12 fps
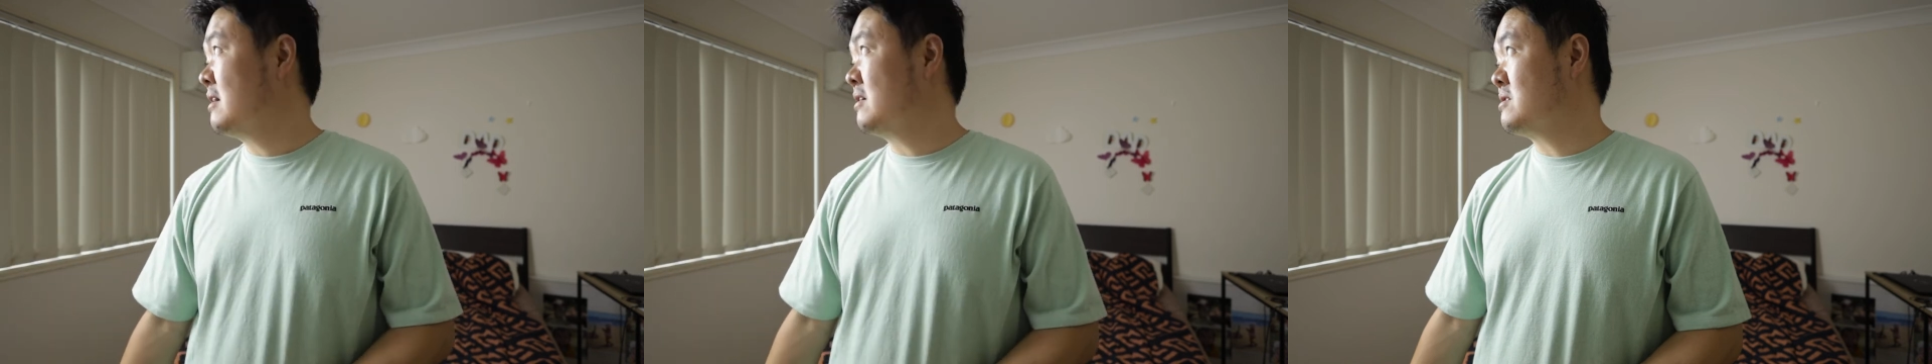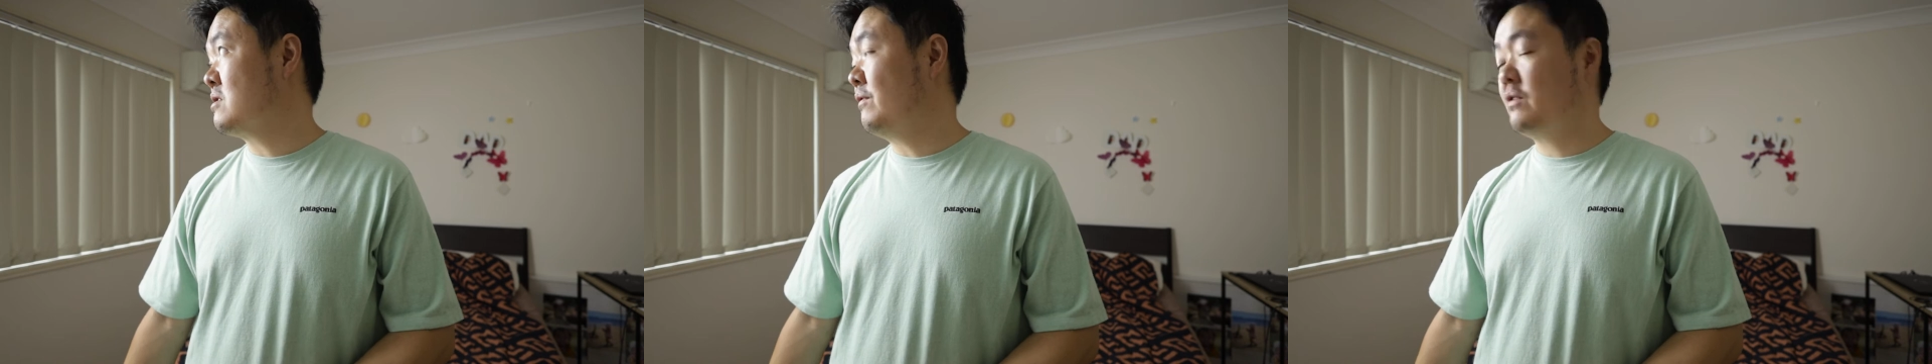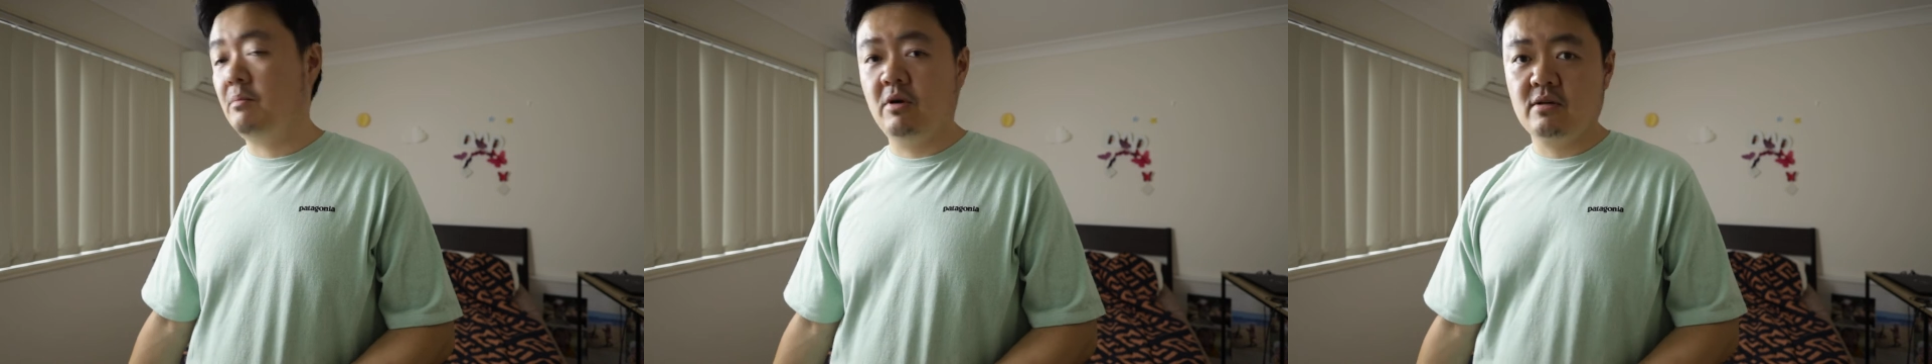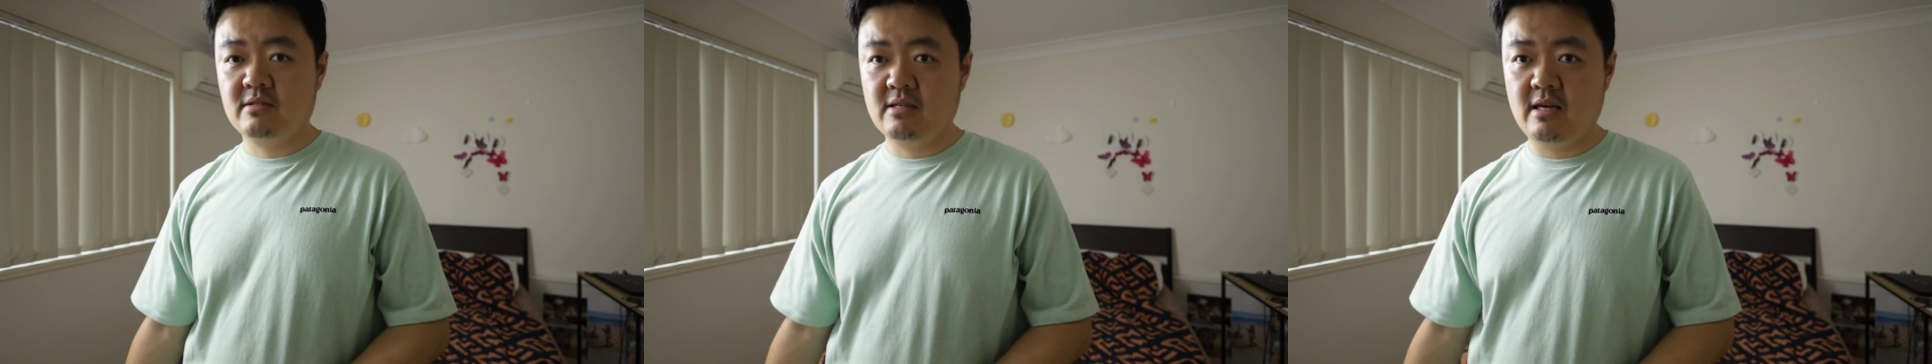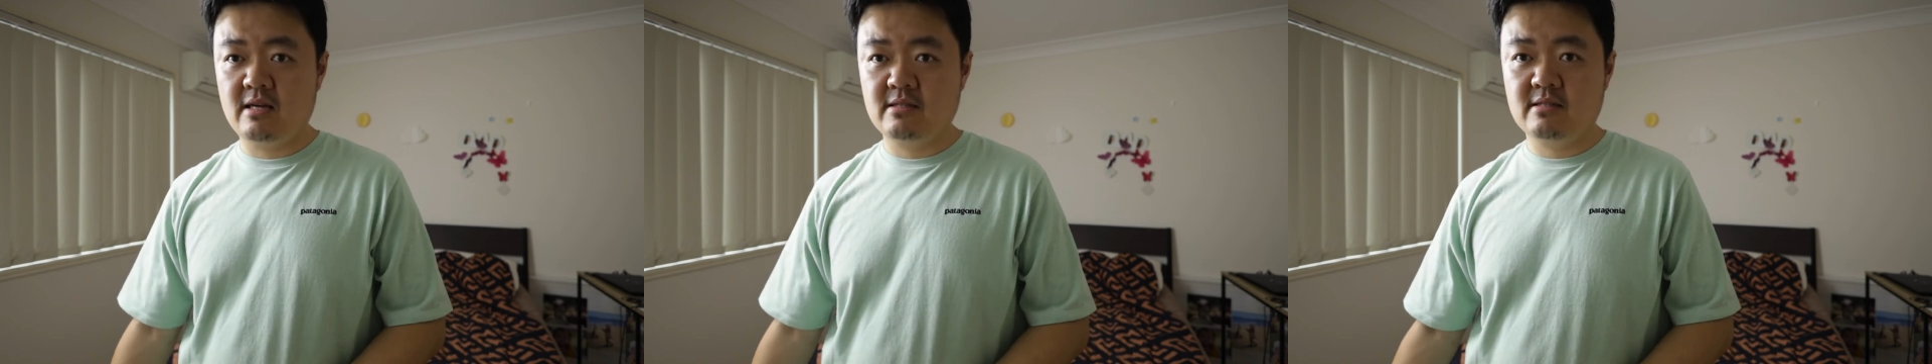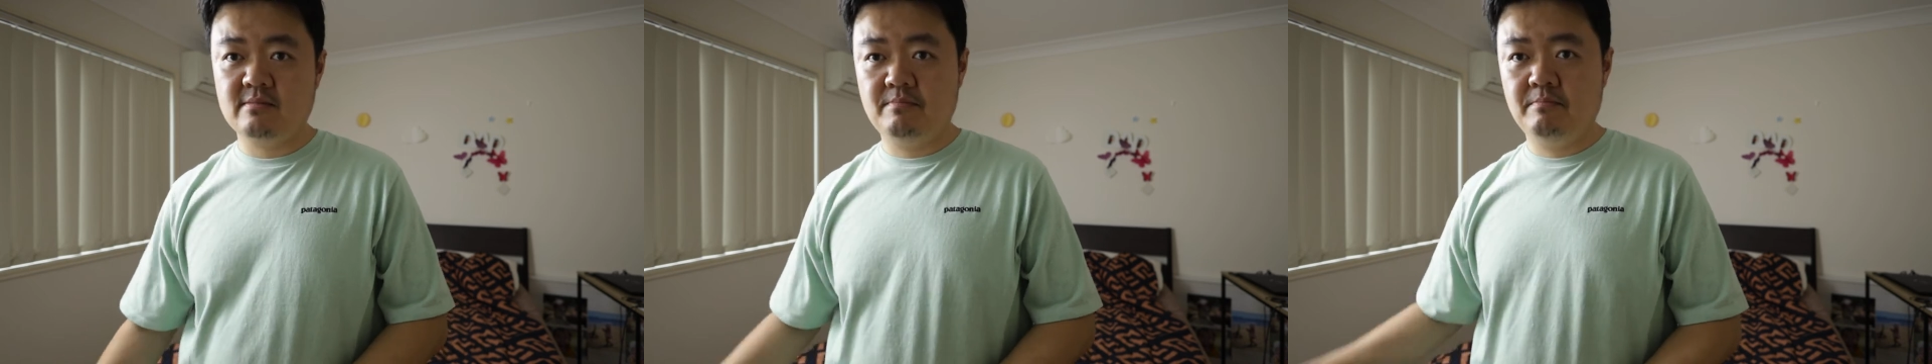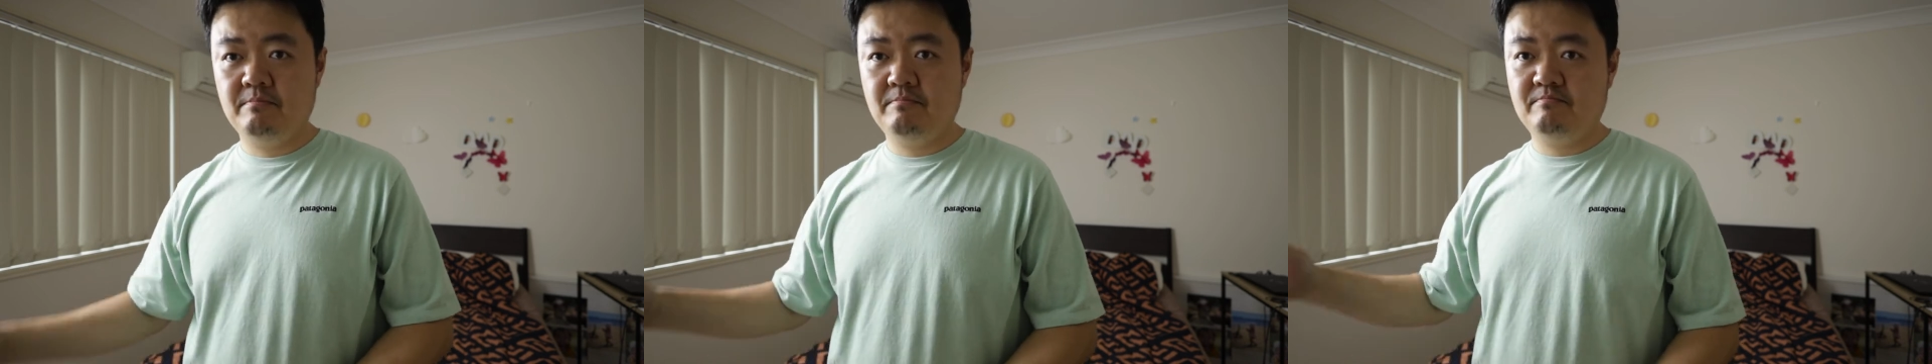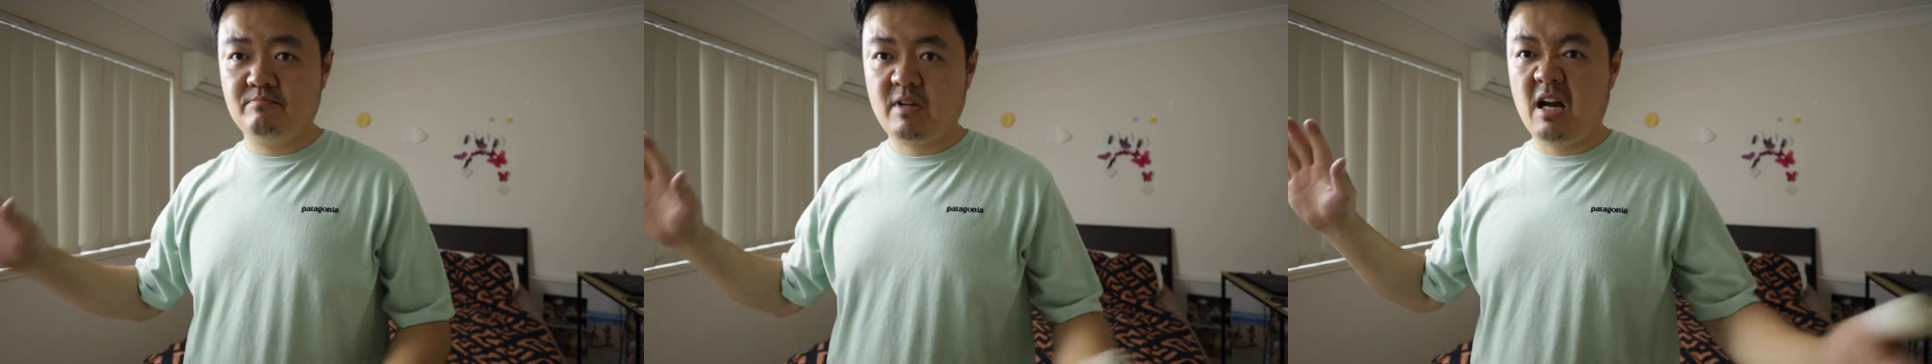The softbox is
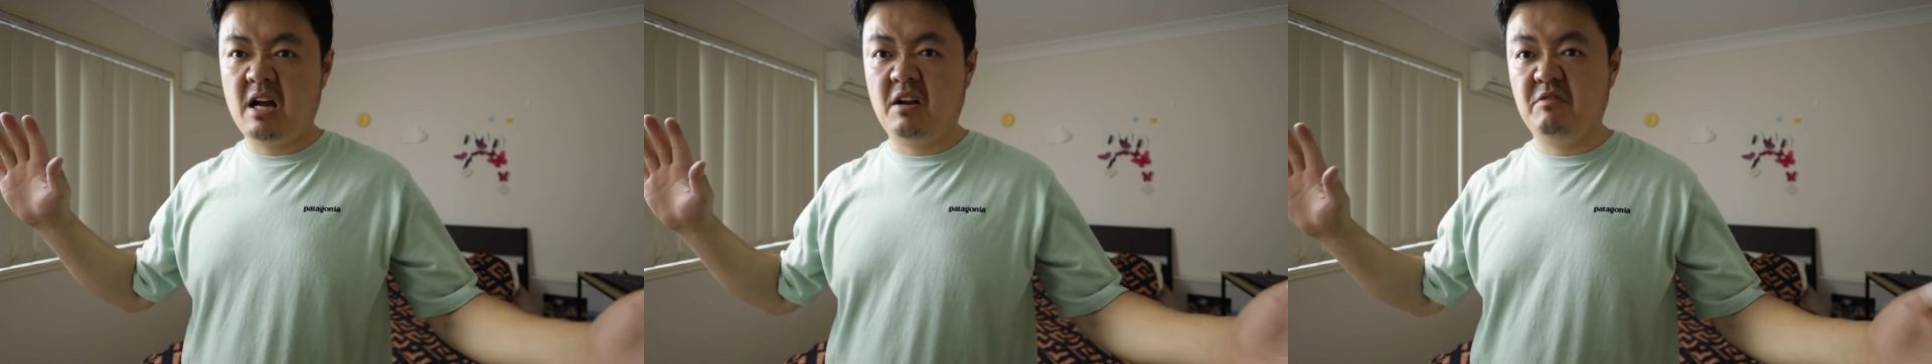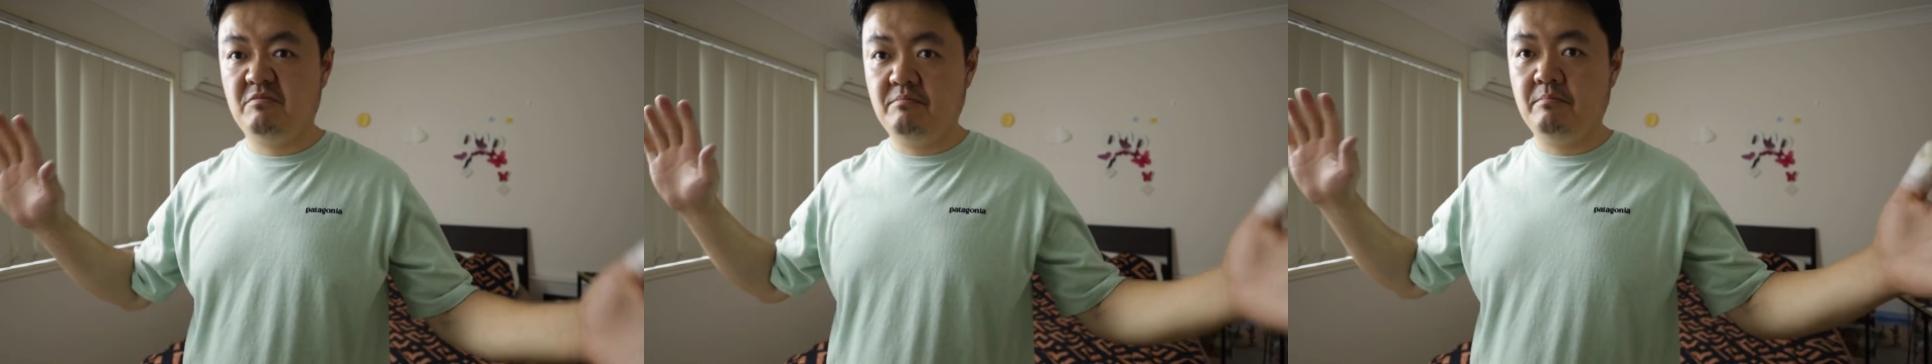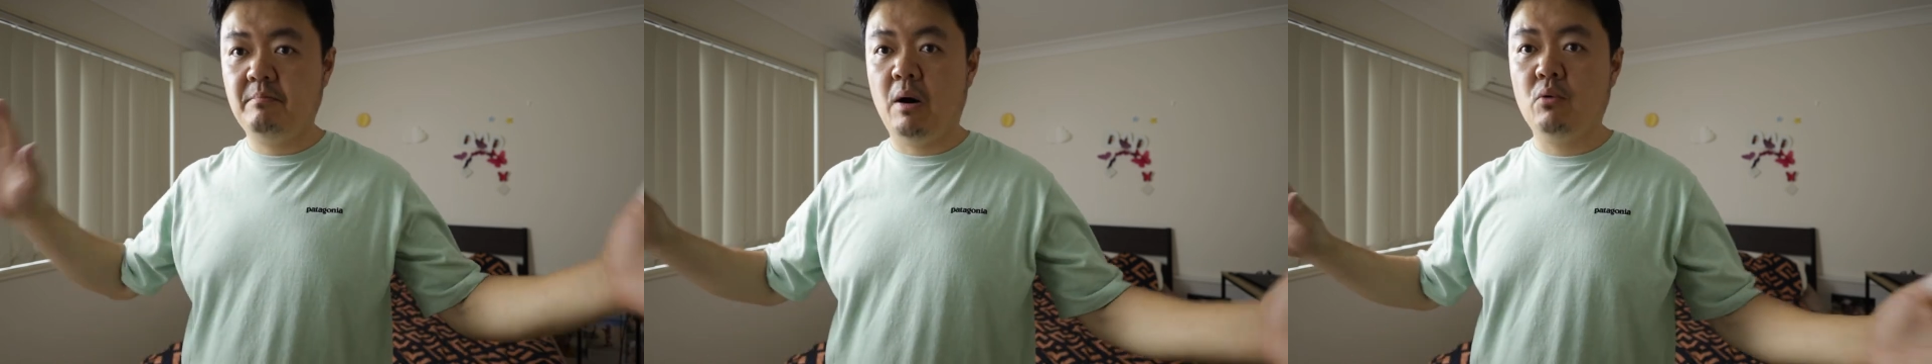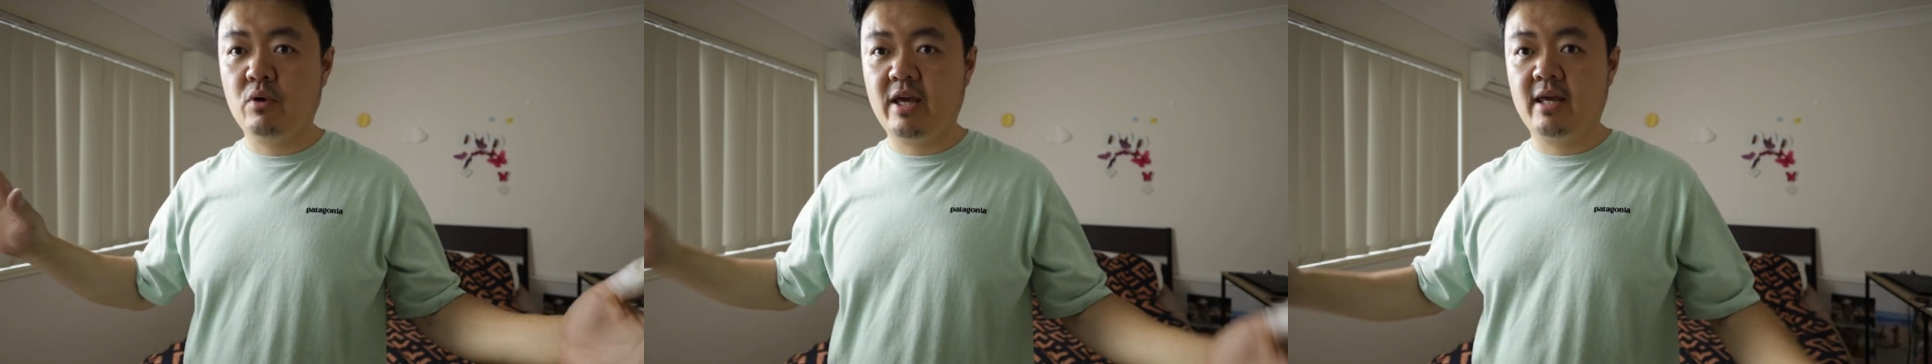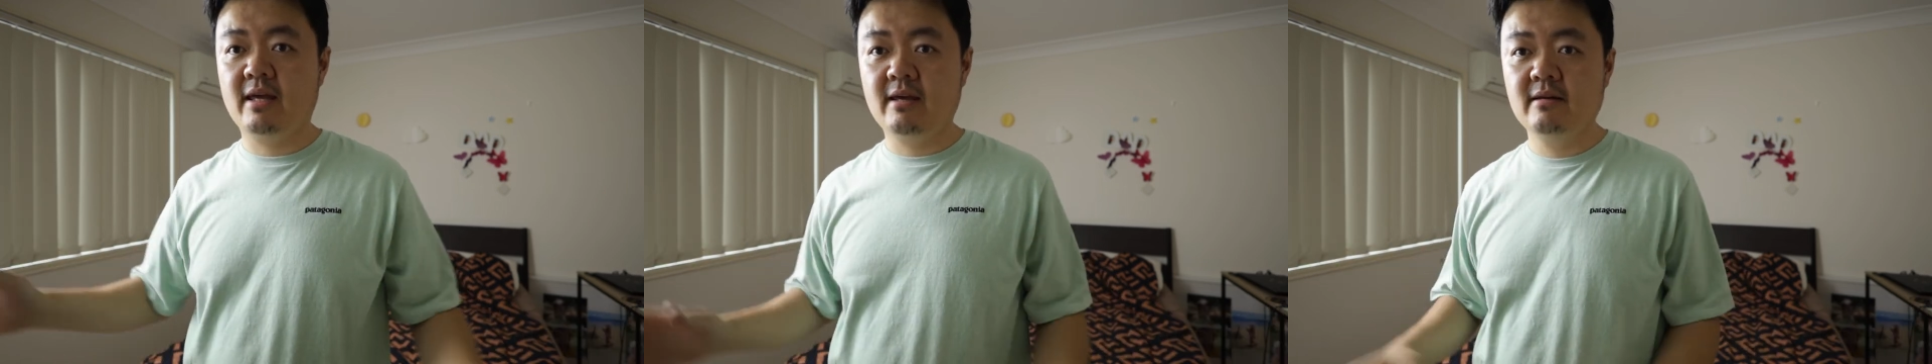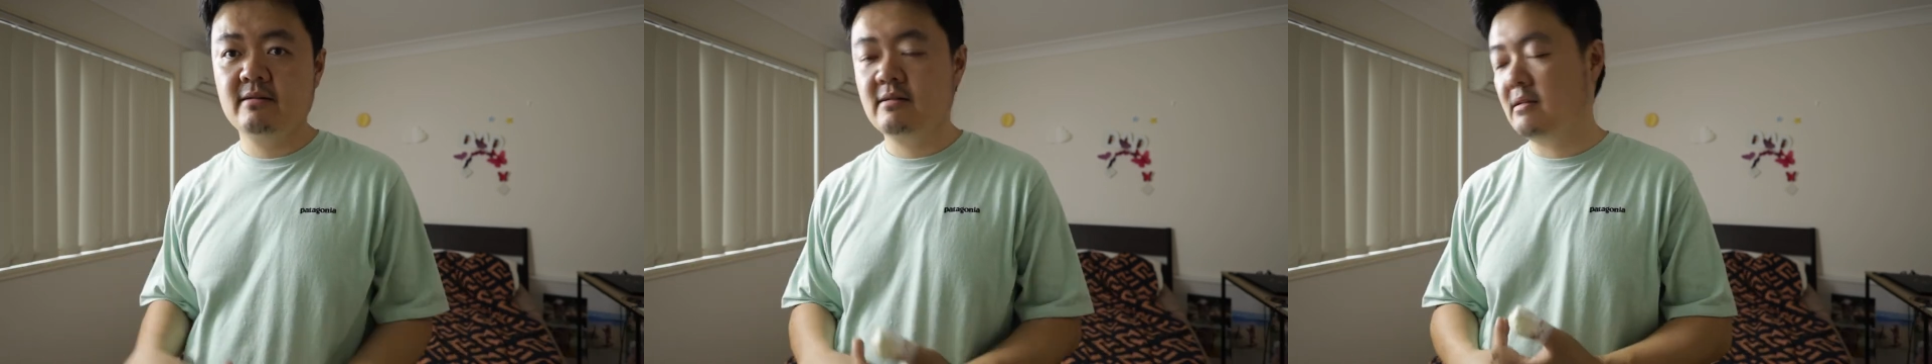kind of bulky.